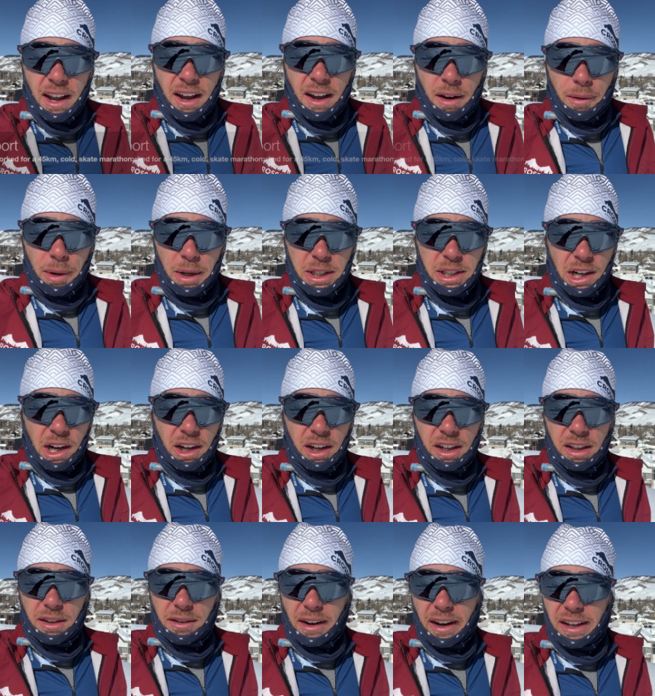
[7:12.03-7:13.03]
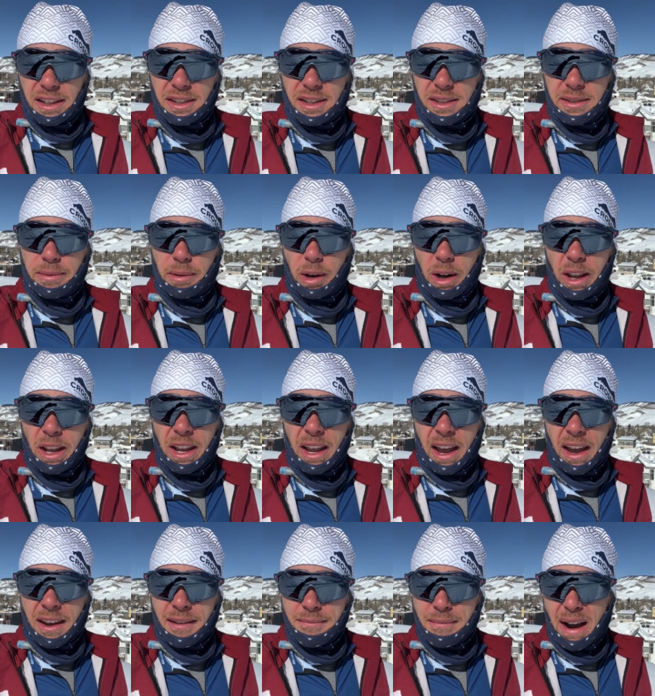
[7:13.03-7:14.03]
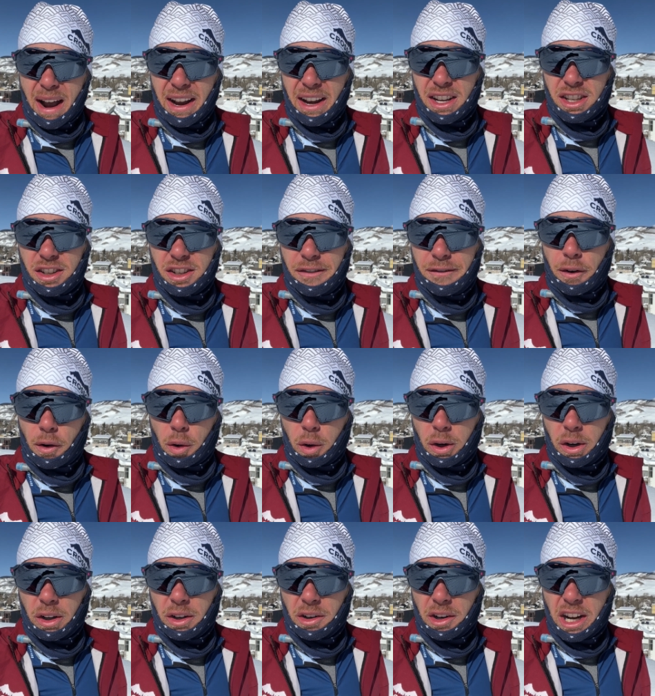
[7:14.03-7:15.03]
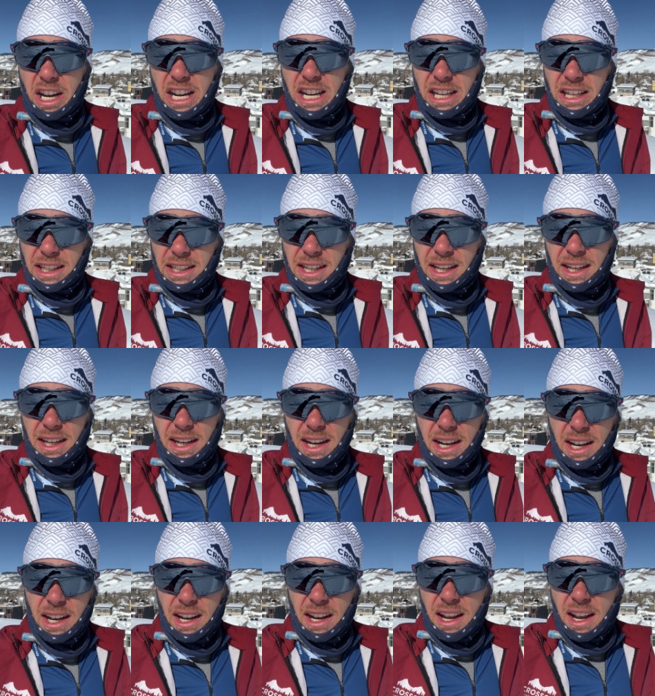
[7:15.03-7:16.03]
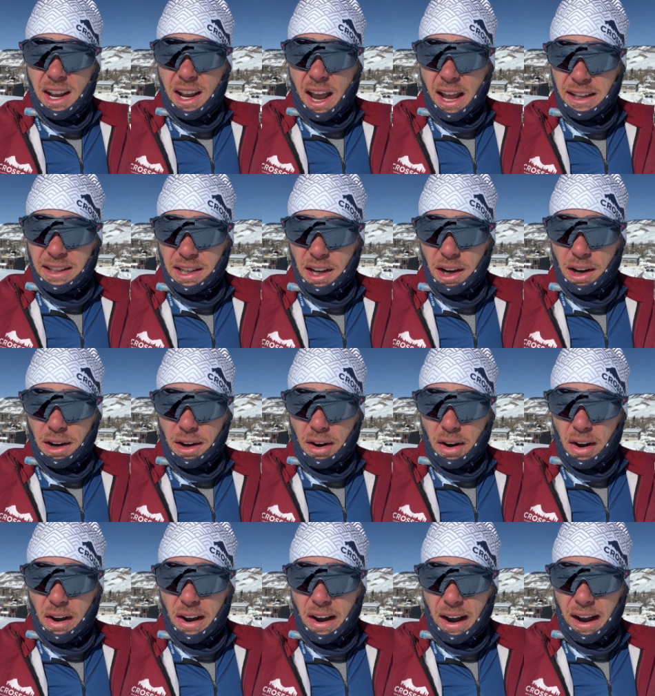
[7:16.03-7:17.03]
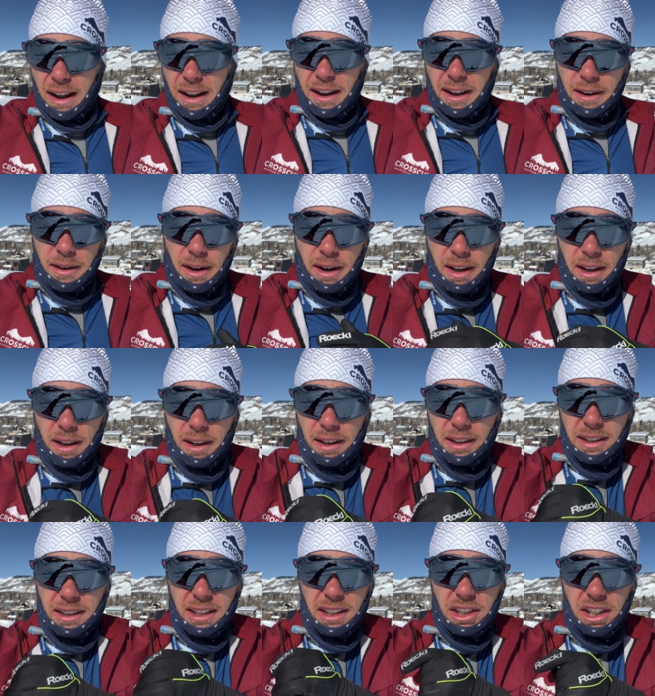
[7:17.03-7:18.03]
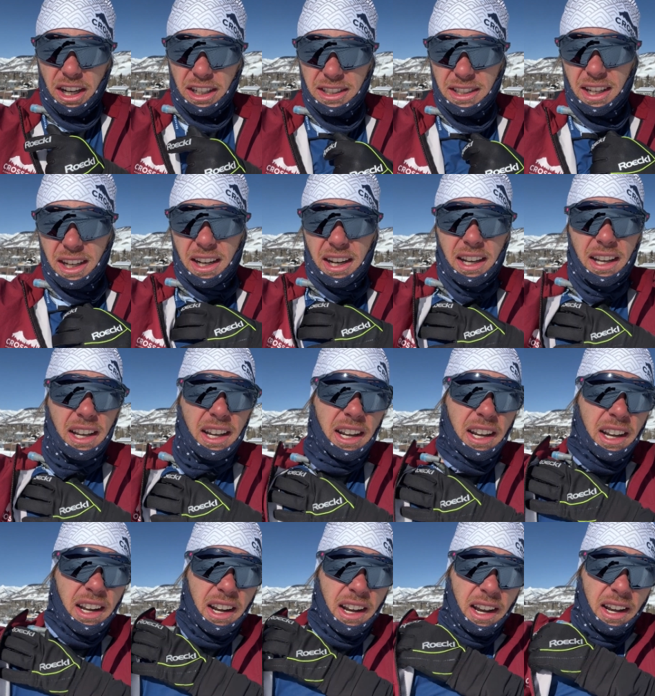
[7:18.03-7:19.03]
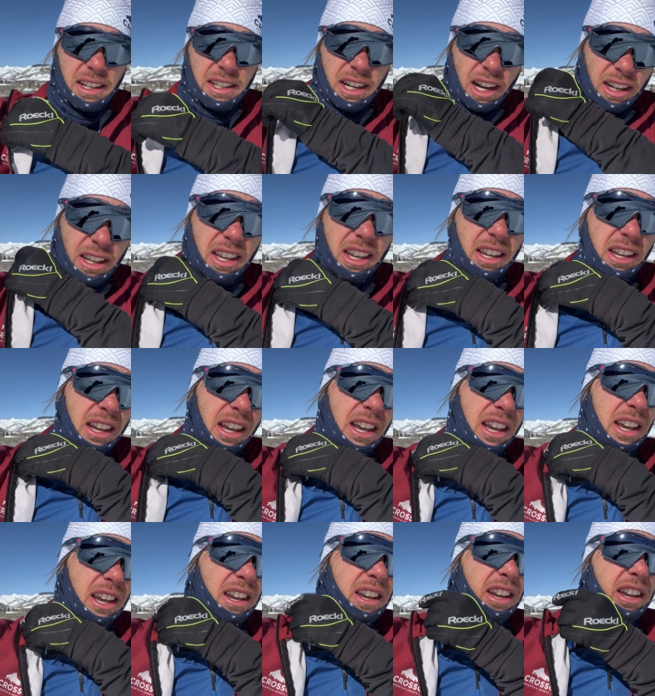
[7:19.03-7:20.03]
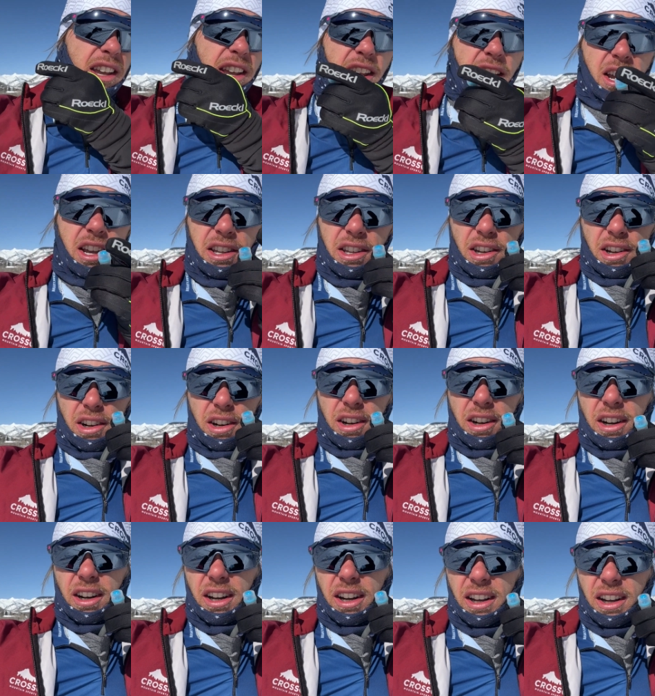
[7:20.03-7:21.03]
We started the race this morning at -4 degrees. And so I had suggested tucking your